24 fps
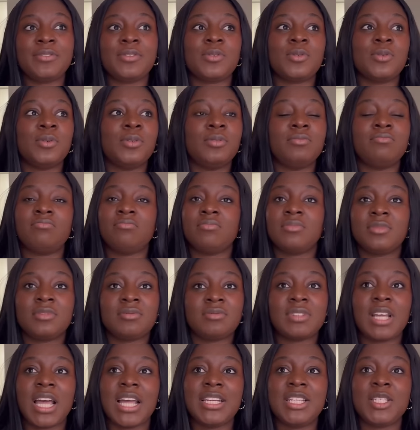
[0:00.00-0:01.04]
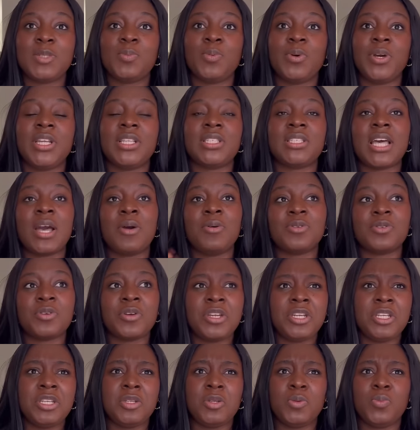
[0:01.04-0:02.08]
So at this point, I was
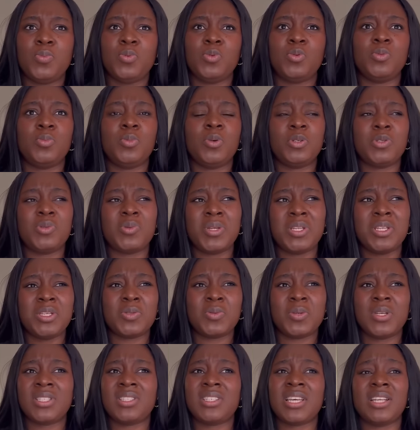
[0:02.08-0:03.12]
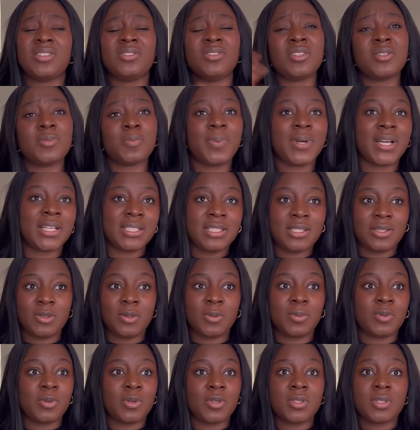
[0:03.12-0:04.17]
already in the pool, but 2020, I just packed it
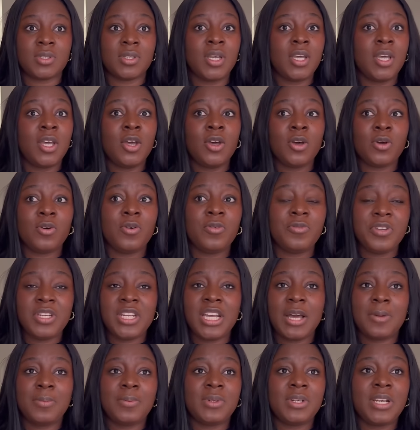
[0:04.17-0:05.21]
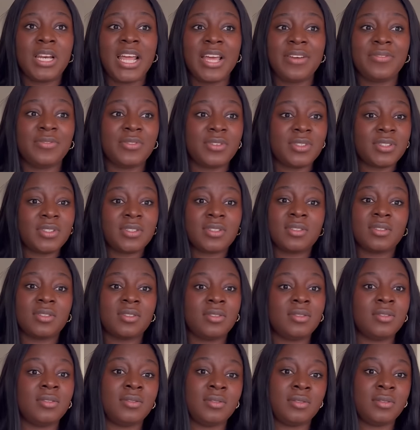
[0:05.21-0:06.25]
up because COVID happened. Life
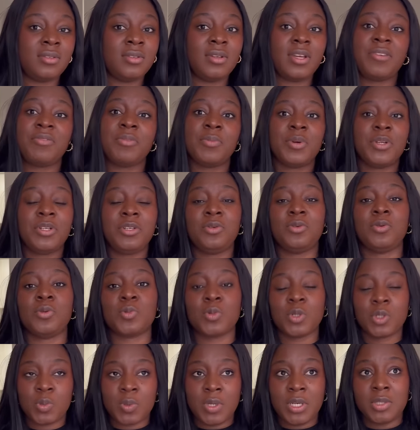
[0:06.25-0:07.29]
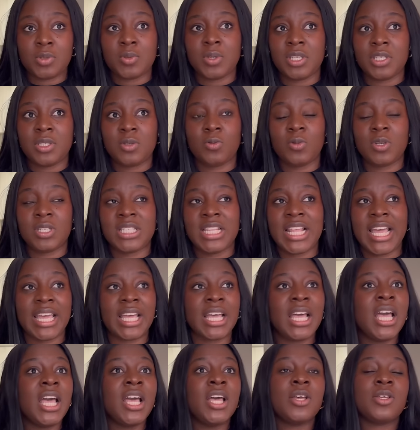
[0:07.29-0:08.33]
was everybody knows what 2020 was like.
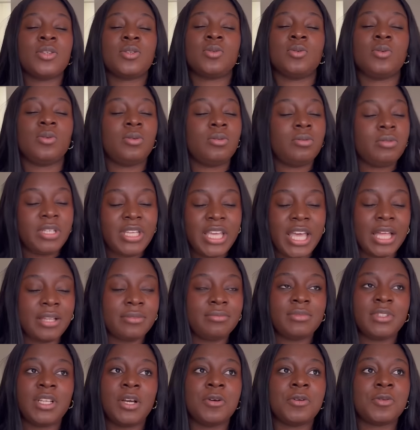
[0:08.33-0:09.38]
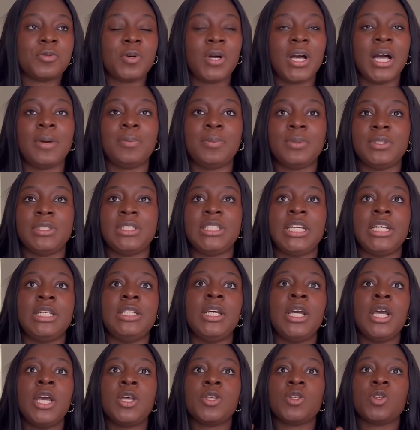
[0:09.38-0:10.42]
So yeah, that was what happened then.
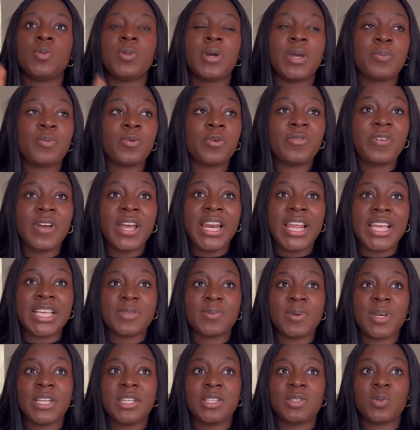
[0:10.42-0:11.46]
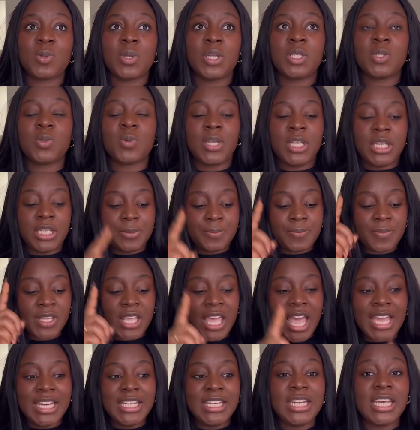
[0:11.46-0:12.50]
So my profile expired in 2020.
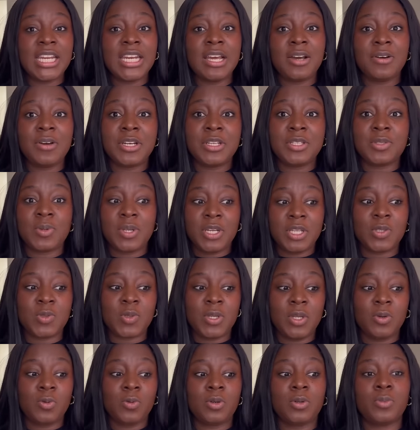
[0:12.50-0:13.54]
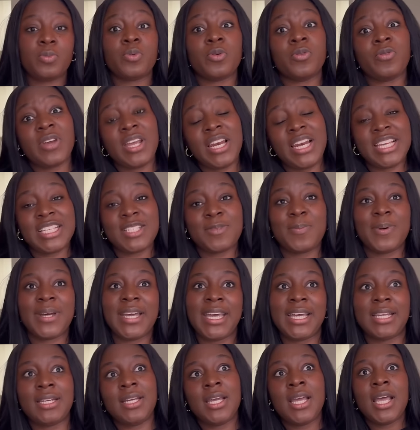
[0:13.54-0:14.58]
I did an hour in 2021. Profile
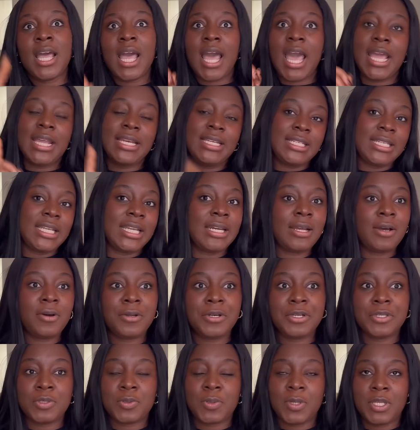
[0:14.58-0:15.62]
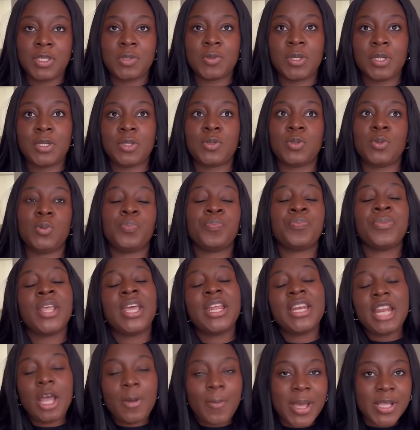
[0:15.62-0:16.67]
expired. I did an one in 2022.
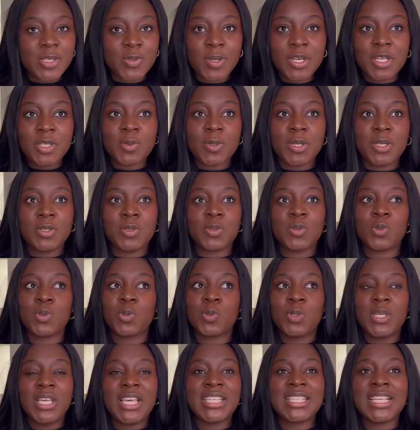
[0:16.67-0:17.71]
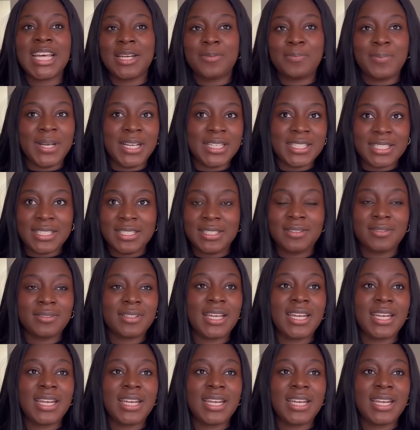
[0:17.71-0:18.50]
Now, by 2022, two years had passed.